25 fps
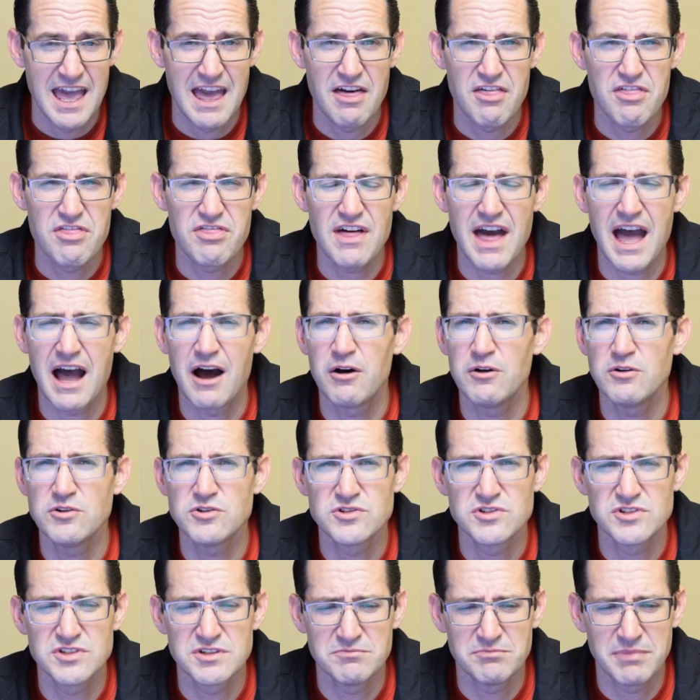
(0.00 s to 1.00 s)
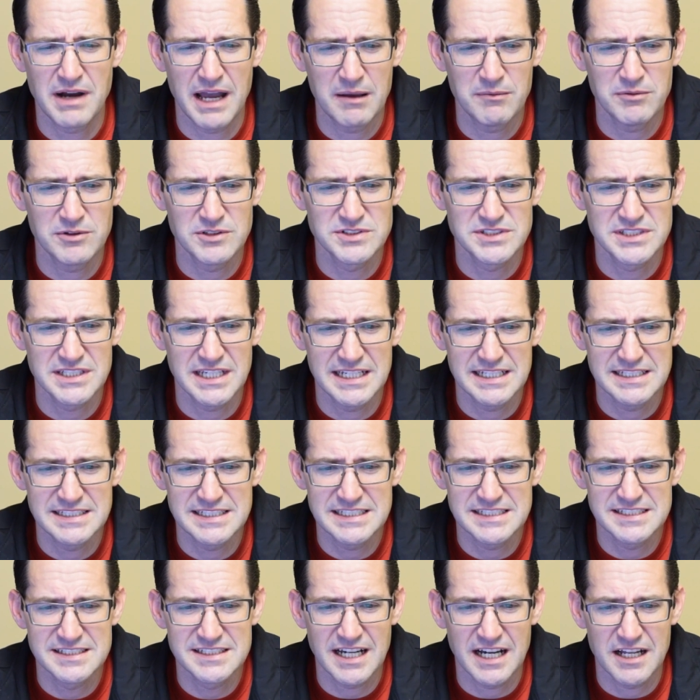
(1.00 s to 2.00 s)
Thousands of Bible studies
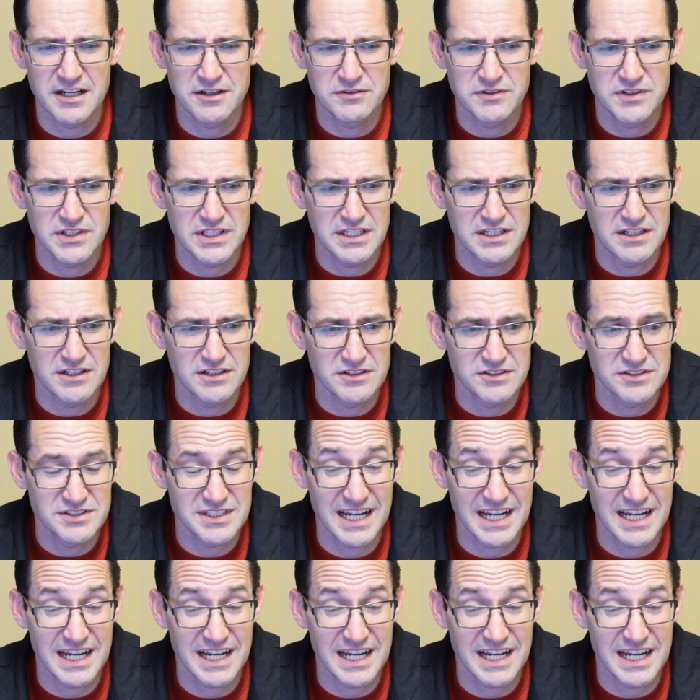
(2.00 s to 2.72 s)
he's taught over the years.